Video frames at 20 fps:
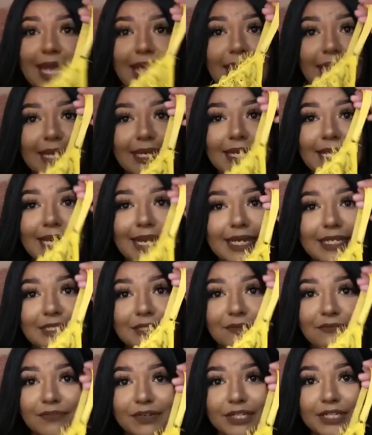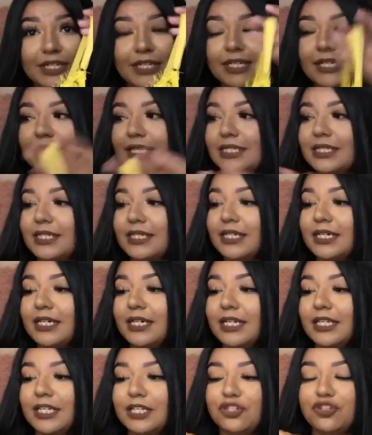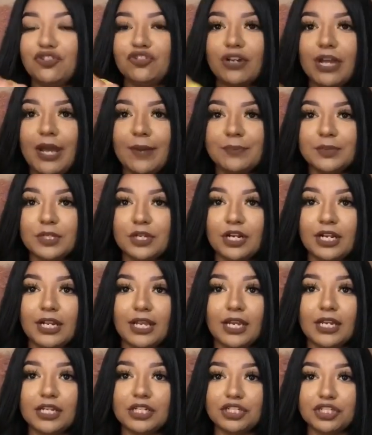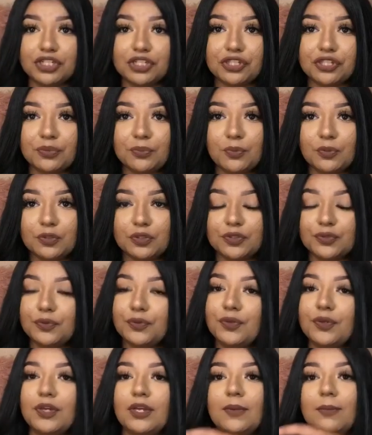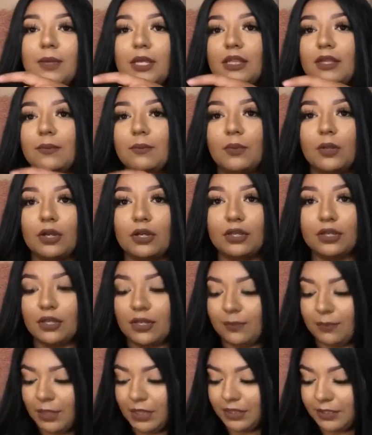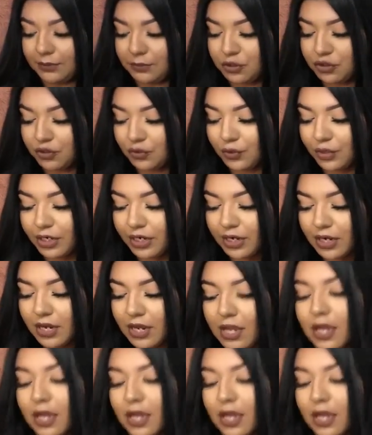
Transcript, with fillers: handy as fuck is good. The straps are like adjustable too. You can make them long, you can make them short.